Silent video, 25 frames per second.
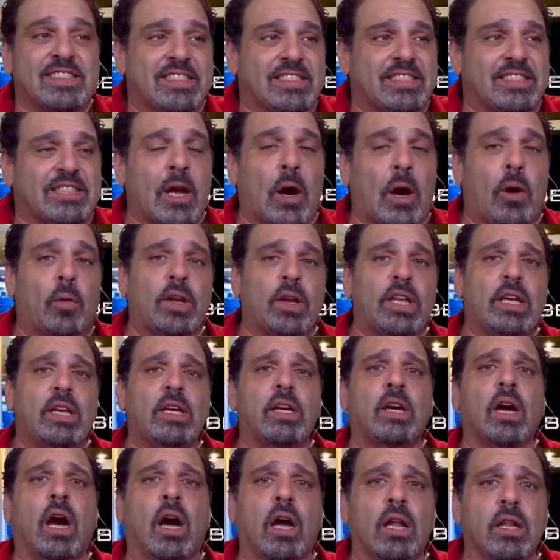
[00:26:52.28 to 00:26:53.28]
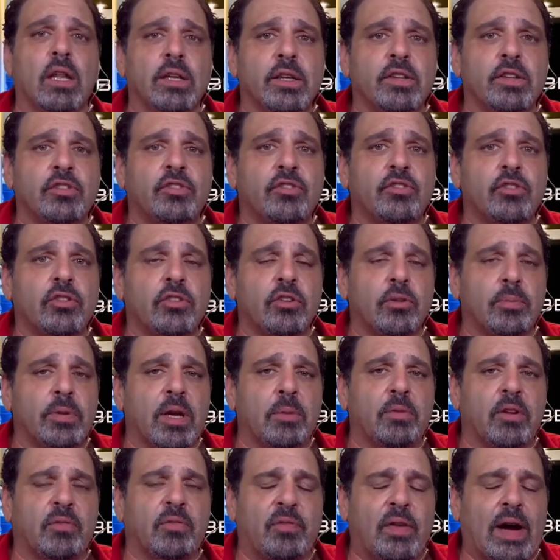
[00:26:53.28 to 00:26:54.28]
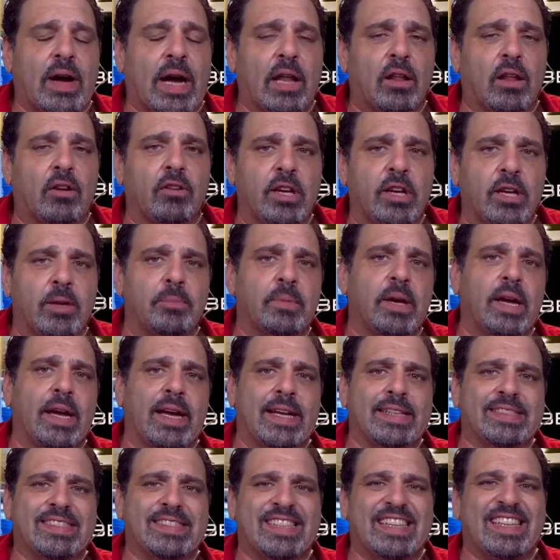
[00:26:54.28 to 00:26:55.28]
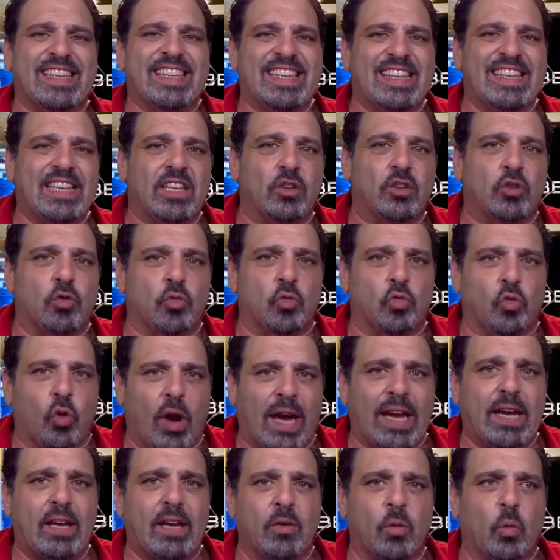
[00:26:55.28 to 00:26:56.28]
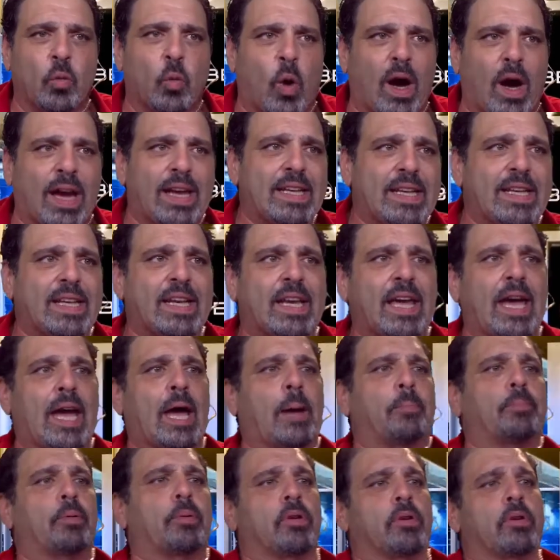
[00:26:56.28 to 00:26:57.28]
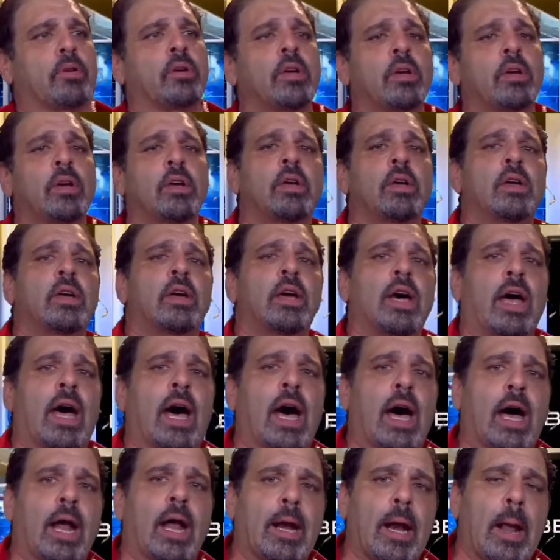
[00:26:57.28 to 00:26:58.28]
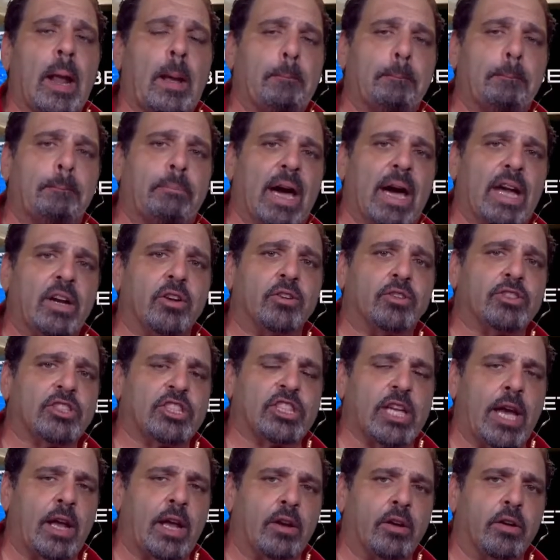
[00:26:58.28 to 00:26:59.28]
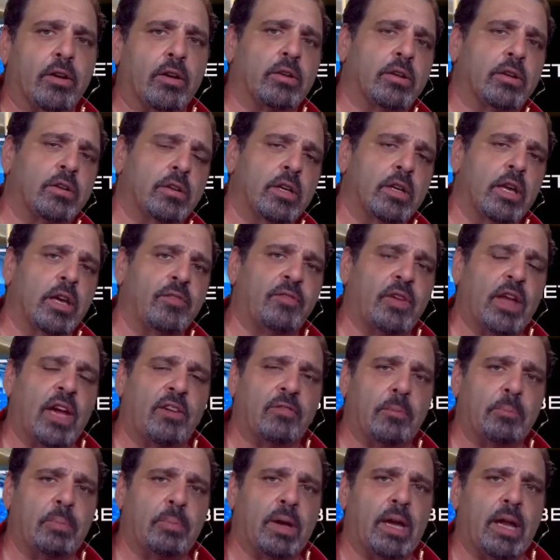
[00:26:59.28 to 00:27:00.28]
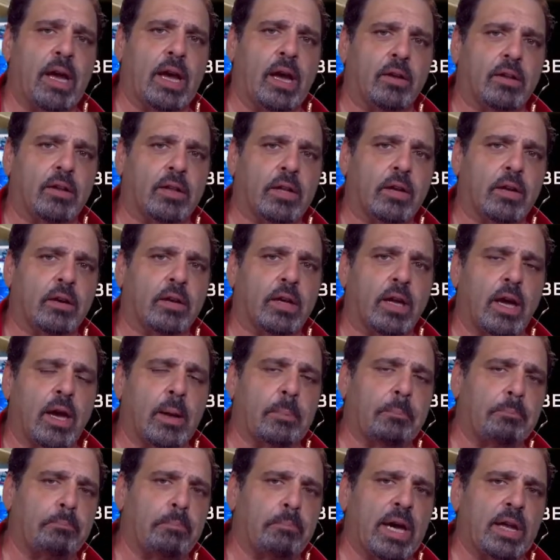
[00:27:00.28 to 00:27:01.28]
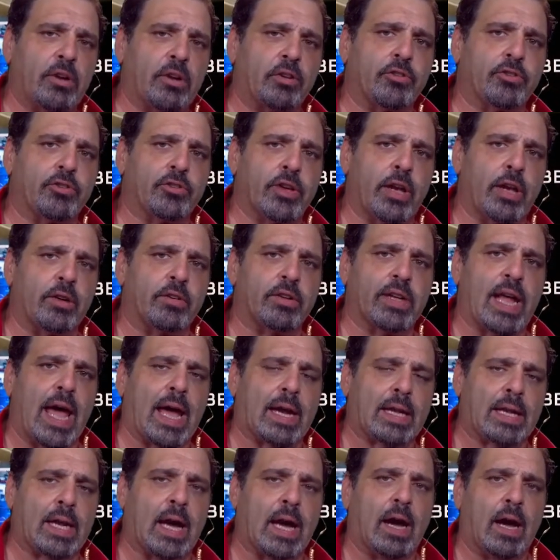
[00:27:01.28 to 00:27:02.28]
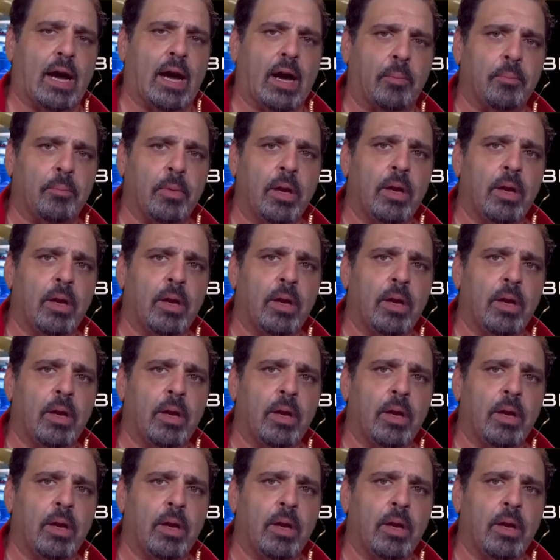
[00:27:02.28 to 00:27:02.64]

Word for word: Tony Gulledge. You'll be able to follow him as the Great White Capper on BettorCenter. If you haven't been out there yet, bettorcenter.com.